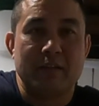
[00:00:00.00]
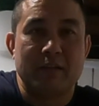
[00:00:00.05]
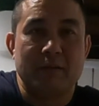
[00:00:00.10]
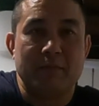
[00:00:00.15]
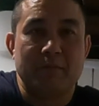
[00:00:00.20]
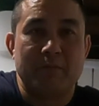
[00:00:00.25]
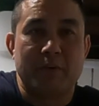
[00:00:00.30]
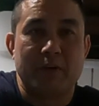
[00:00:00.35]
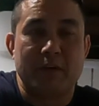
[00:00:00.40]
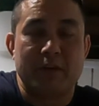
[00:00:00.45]

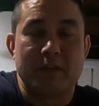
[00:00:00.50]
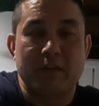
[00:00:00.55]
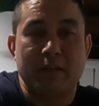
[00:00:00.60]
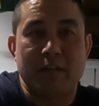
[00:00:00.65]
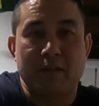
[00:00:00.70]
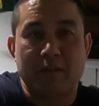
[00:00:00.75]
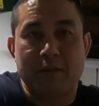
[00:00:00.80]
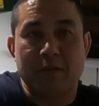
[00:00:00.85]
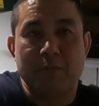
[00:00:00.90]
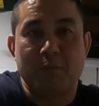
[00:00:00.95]
But
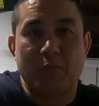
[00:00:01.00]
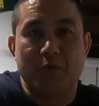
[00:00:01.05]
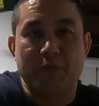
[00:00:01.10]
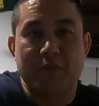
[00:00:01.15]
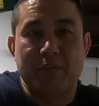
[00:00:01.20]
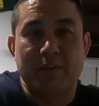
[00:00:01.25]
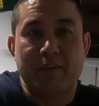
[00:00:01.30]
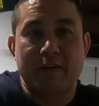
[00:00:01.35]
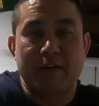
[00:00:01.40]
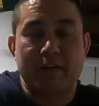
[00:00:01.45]
anything more
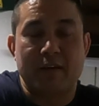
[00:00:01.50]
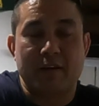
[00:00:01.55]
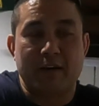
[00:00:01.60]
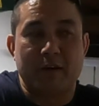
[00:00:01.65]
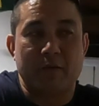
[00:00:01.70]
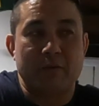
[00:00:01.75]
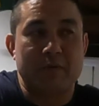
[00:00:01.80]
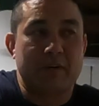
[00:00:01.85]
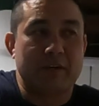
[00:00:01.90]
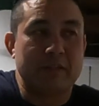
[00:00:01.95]
than that, I
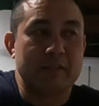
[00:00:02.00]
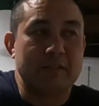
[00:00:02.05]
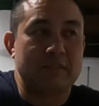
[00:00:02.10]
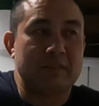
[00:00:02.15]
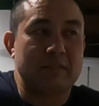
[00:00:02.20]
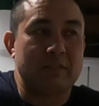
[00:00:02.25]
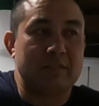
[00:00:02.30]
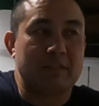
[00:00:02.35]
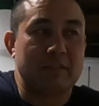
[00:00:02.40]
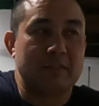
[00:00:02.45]
would highly
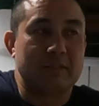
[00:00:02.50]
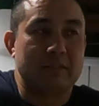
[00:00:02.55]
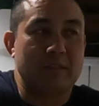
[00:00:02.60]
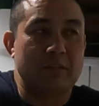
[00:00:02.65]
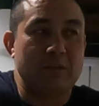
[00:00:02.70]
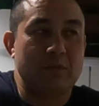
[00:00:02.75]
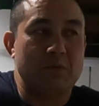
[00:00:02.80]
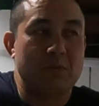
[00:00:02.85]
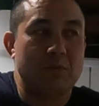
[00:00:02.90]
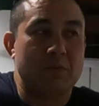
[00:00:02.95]
suggest that
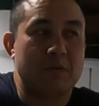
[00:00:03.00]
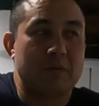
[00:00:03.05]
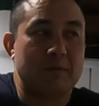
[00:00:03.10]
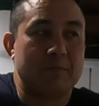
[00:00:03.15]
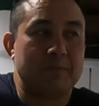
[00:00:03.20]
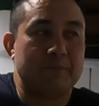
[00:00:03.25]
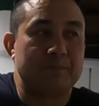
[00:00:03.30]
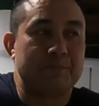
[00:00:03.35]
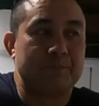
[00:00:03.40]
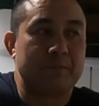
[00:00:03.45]

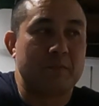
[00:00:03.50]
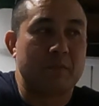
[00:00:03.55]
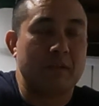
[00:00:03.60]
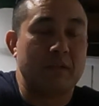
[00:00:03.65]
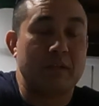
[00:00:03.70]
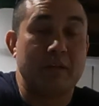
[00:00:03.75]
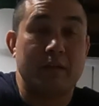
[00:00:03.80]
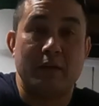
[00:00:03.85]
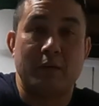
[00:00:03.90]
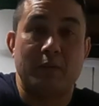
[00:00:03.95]
you
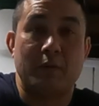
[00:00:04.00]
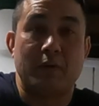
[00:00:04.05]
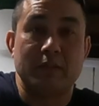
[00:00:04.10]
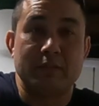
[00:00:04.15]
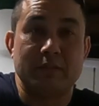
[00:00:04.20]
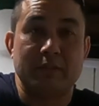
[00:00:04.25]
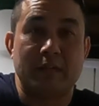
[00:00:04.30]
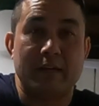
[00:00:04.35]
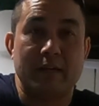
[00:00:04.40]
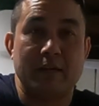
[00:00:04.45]
get a
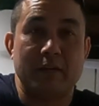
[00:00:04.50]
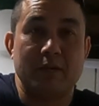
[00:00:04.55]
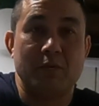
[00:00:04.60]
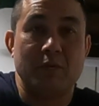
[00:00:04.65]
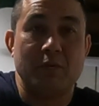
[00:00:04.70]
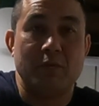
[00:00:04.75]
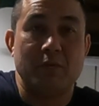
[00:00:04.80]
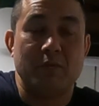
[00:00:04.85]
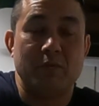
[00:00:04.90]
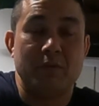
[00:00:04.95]
rucksack,
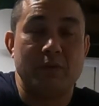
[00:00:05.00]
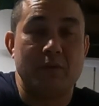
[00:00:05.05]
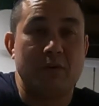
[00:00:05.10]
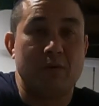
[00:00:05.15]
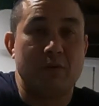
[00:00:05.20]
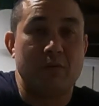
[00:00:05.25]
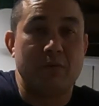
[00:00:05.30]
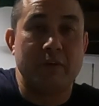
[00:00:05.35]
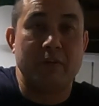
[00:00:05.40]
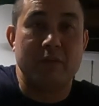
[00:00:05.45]

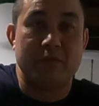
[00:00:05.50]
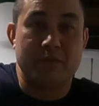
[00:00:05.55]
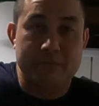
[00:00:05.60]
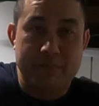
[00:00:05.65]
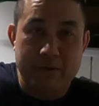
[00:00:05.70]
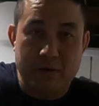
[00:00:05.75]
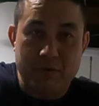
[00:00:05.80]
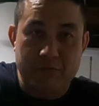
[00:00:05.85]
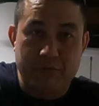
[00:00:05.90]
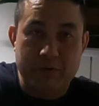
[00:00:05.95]
either the
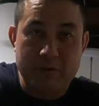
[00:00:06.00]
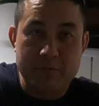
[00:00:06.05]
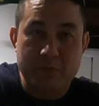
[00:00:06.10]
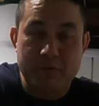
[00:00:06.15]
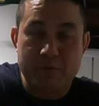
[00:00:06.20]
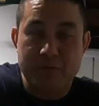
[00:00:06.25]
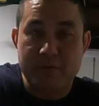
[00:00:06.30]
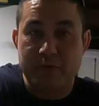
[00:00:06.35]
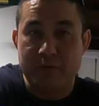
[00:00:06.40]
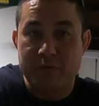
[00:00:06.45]
metal frame
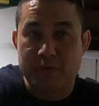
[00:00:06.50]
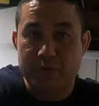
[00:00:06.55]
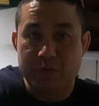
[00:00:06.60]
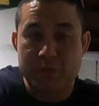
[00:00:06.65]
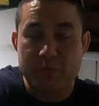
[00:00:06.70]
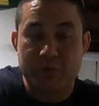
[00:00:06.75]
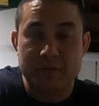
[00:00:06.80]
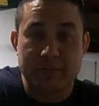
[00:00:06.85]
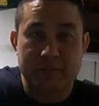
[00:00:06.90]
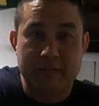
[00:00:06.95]
one or the new
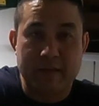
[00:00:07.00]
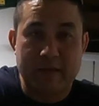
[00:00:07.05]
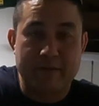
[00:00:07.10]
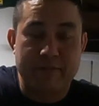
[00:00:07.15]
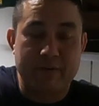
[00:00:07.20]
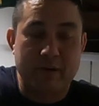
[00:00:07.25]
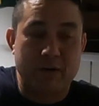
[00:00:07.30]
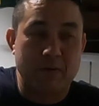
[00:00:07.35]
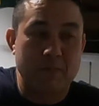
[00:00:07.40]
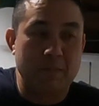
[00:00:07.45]
ones that they have
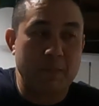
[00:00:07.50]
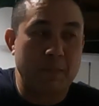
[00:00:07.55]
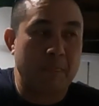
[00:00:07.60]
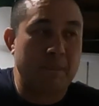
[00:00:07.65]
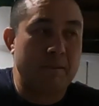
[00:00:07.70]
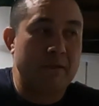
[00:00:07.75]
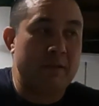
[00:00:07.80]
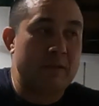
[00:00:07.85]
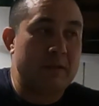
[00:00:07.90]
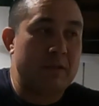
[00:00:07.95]
out.
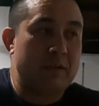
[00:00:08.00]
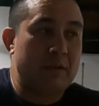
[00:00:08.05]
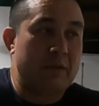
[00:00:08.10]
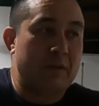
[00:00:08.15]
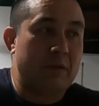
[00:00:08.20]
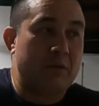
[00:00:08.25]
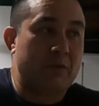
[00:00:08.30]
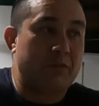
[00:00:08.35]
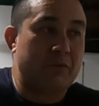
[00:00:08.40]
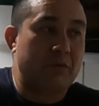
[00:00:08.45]

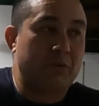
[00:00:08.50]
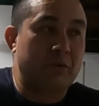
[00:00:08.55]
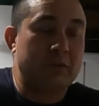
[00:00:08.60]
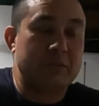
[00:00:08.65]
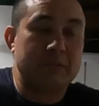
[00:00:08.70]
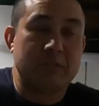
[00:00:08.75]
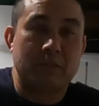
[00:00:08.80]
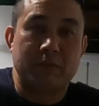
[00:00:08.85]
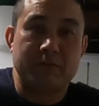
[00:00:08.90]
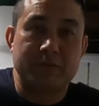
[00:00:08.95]
Throw
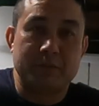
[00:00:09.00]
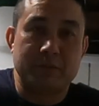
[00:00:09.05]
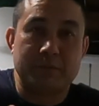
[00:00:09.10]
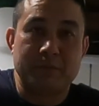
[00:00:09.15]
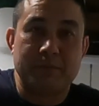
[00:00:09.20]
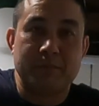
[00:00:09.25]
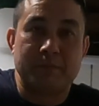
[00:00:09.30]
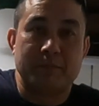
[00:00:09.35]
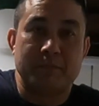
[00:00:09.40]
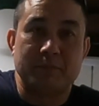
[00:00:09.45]
yourself
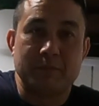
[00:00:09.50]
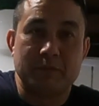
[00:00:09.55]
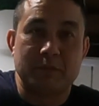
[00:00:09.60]
some